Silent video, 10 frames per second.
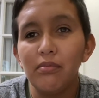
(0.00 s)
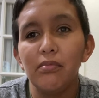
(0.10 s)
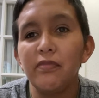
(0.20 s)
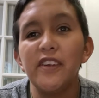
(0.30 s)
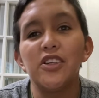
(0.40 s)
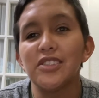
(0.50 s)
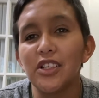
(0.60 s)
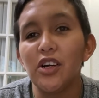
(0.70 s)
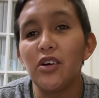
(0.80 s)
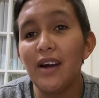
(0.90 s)
videos
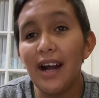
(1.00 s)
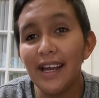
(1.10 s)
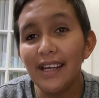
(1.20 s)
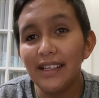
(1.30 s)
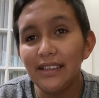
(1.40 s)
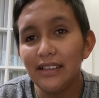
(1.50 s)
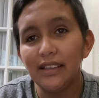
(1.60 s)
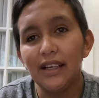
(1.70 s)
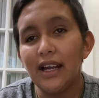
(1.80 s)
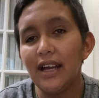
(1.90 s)
ago,
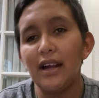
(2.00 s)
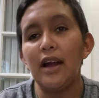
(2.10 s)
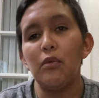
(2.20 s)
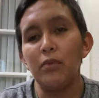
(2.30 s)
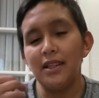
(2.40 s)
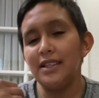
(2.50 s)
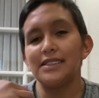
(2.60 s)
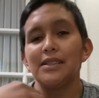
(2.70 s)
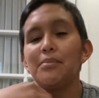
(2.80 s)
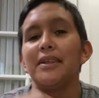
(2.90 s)
I witnessed
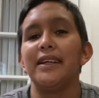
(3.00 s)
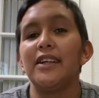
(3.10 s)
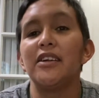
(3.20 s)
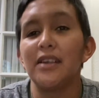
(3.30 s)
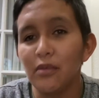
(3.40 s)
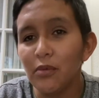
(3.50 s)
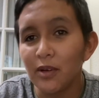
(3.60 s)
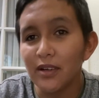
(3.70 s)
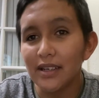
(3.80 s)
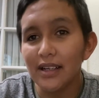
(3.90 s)
something here at work,